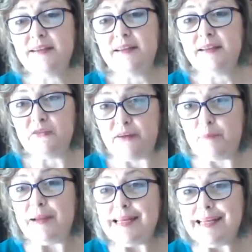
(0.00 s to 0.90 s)
The
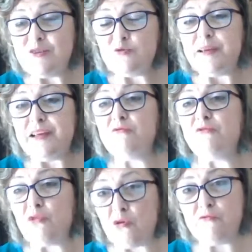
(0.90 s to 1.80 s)
family need to be
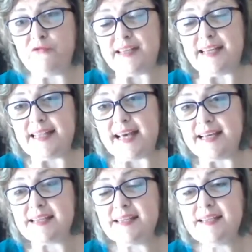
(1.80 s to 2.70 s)
involved in
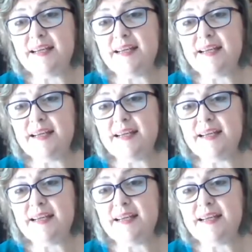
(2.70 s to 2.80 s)
that,